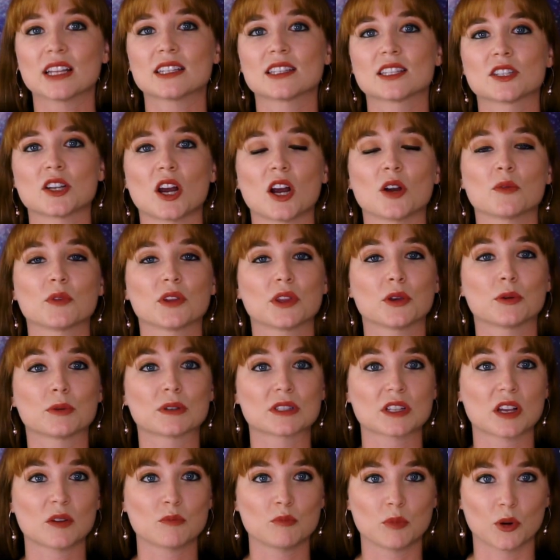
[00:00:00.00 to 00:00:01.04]
let's start with who
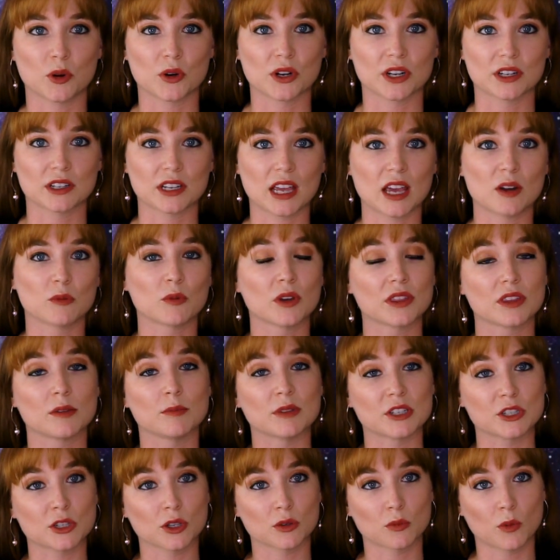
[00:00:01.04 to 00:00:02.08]
was on board and what the
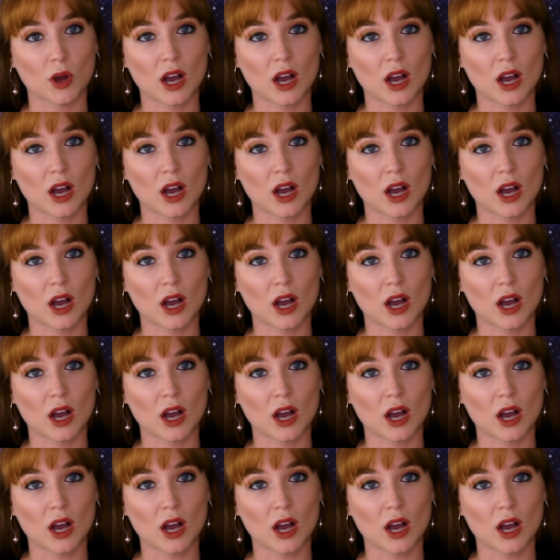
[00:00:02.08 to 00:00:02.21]
mission